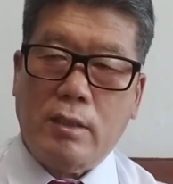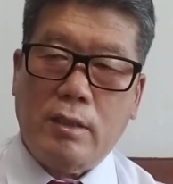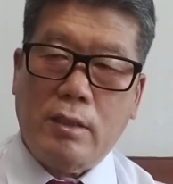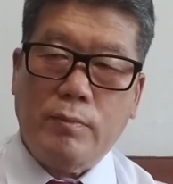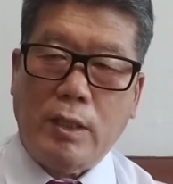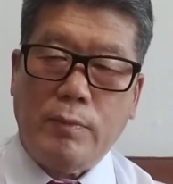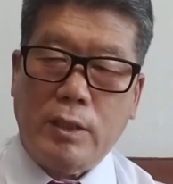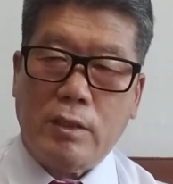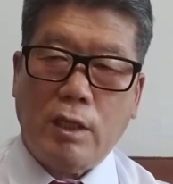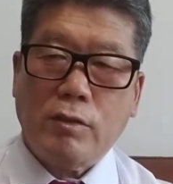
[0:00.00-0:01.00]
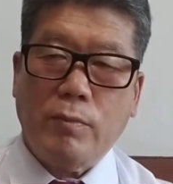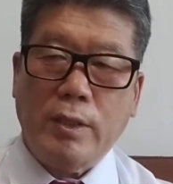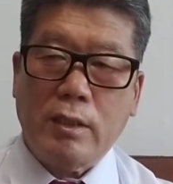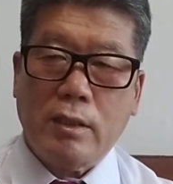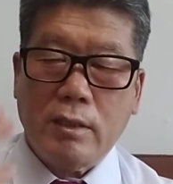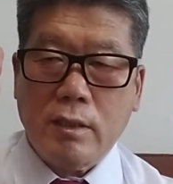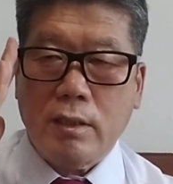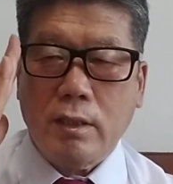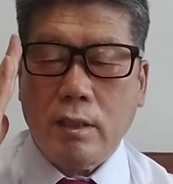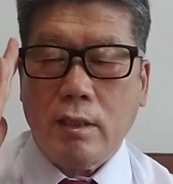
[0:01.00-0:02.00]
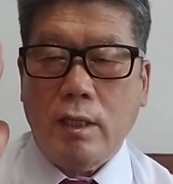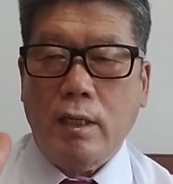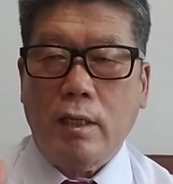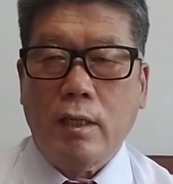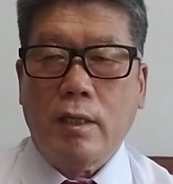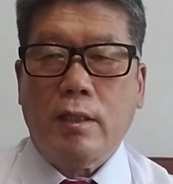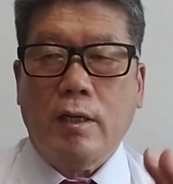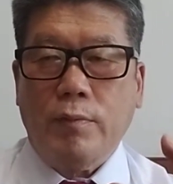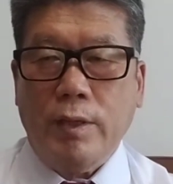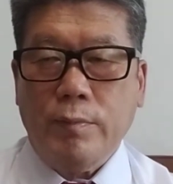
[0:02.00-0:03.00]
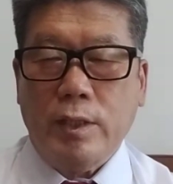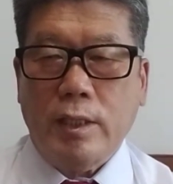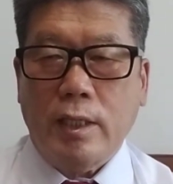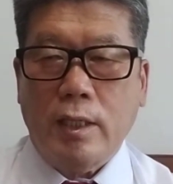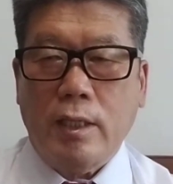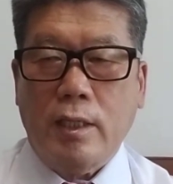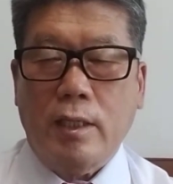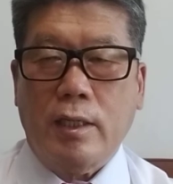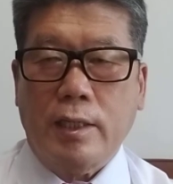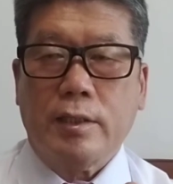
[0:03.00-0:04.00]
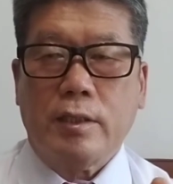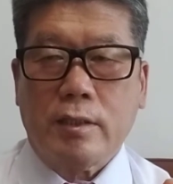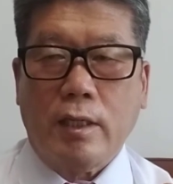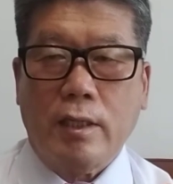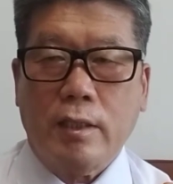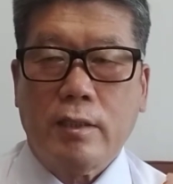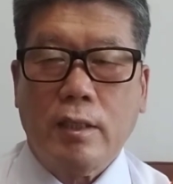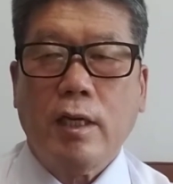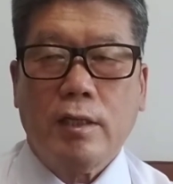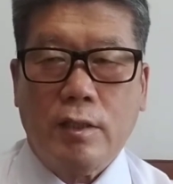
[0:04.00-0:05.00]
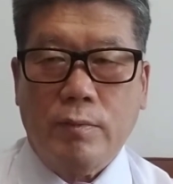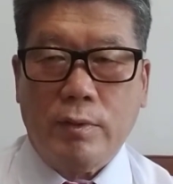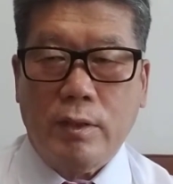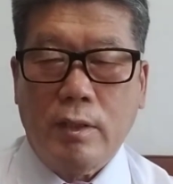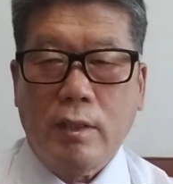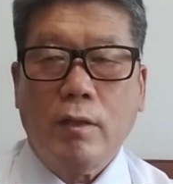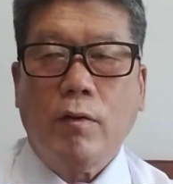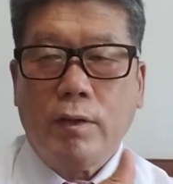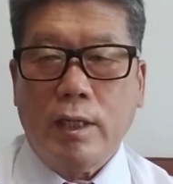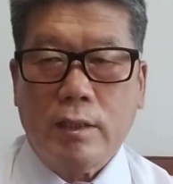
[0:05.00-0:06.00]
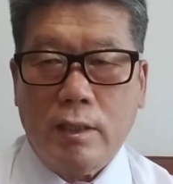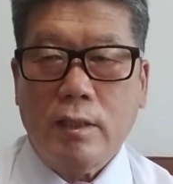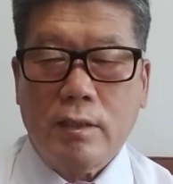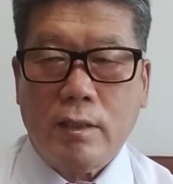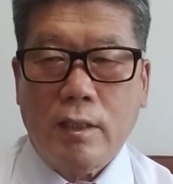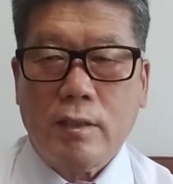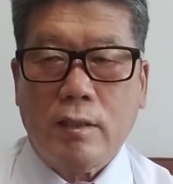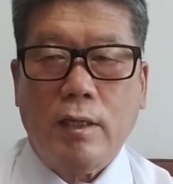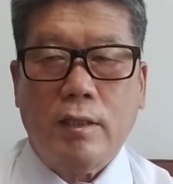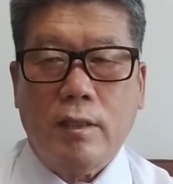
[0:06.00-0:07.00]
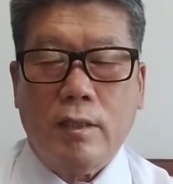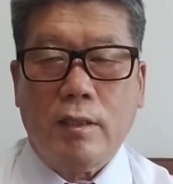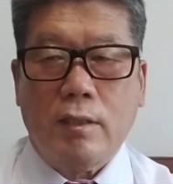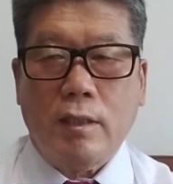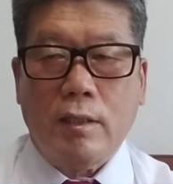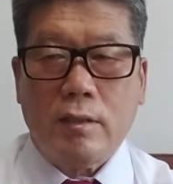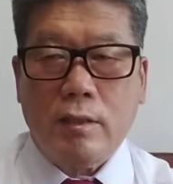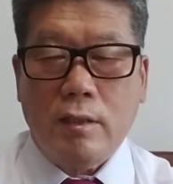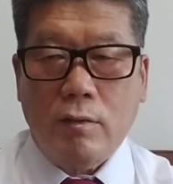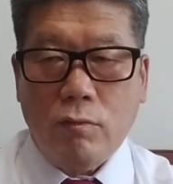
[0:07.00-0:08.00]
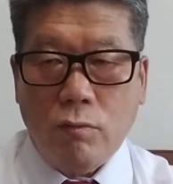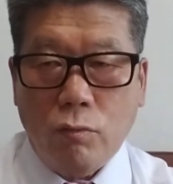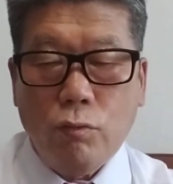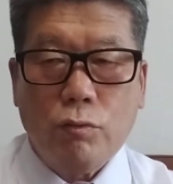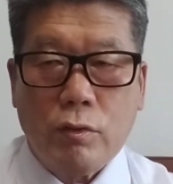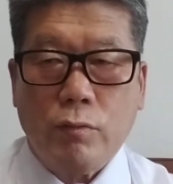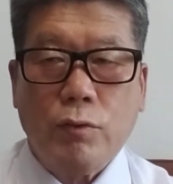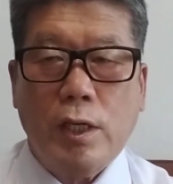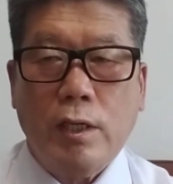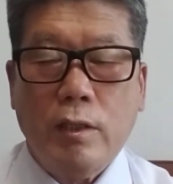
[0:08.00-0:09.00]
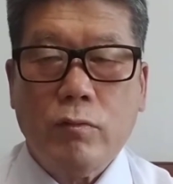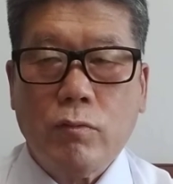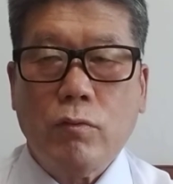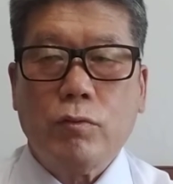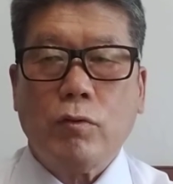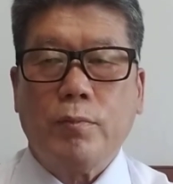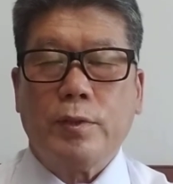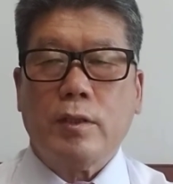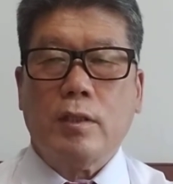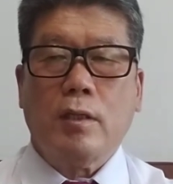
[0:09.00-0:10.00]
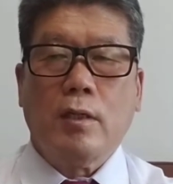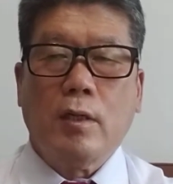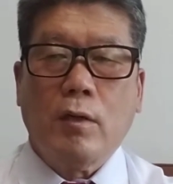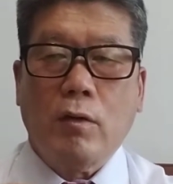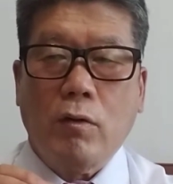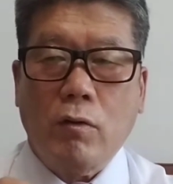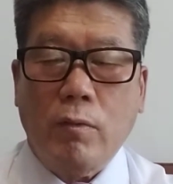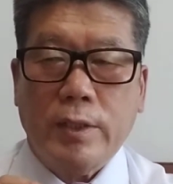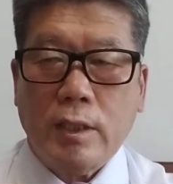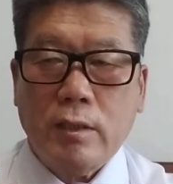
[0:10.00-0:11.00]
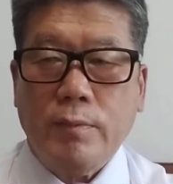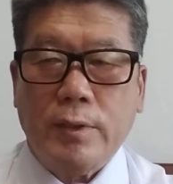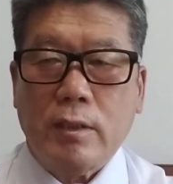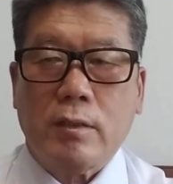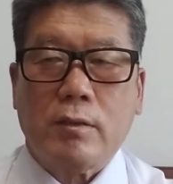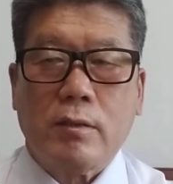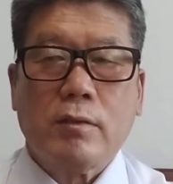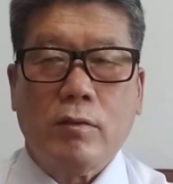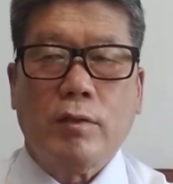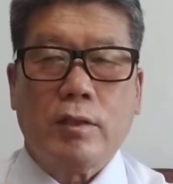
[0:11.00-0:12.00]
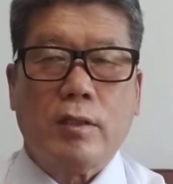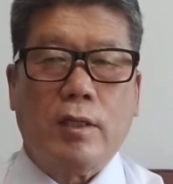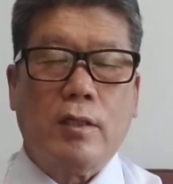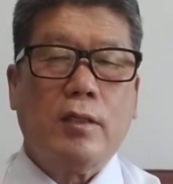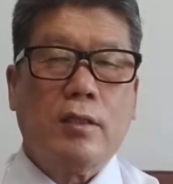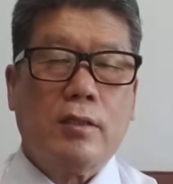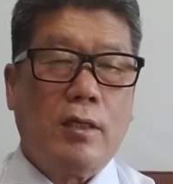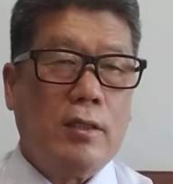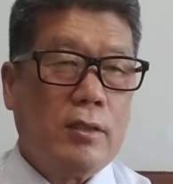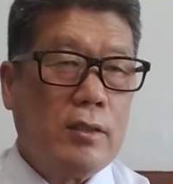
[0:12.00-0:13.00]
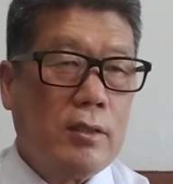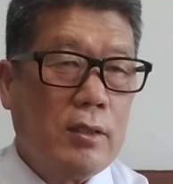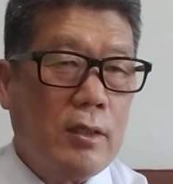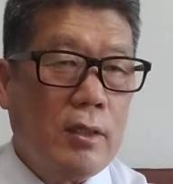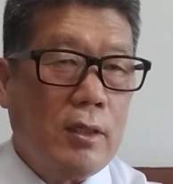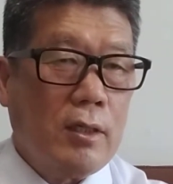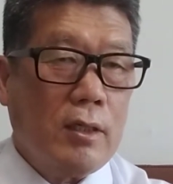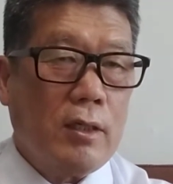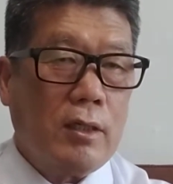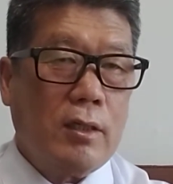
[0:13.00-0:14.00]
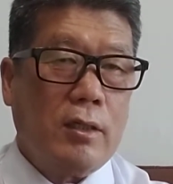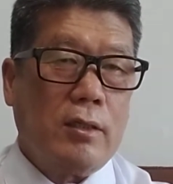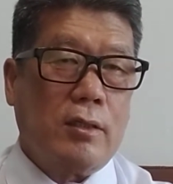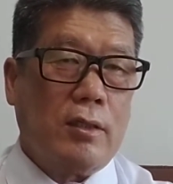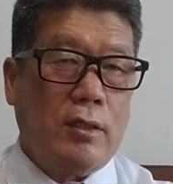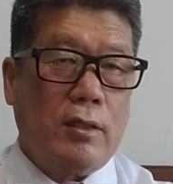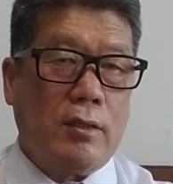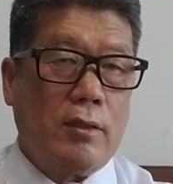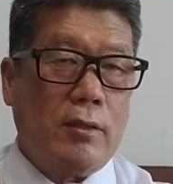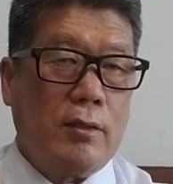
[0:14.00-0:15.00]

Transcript: sometimes construction manager is their family like this is a relative organizing. In this case, there is the lose of the objectiveness. You understand? In this case, is the